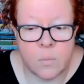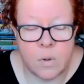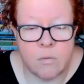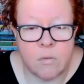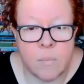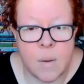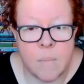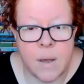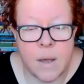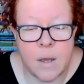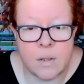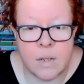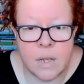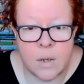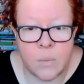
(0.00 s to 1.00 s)
We remember
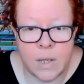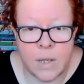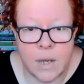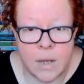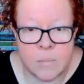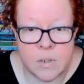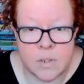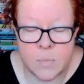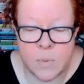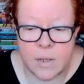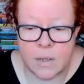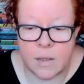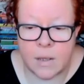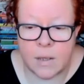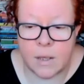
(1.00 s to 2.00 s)
how near we came to
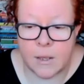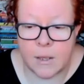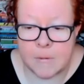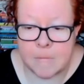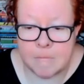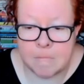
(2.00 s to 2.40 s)
speaking it.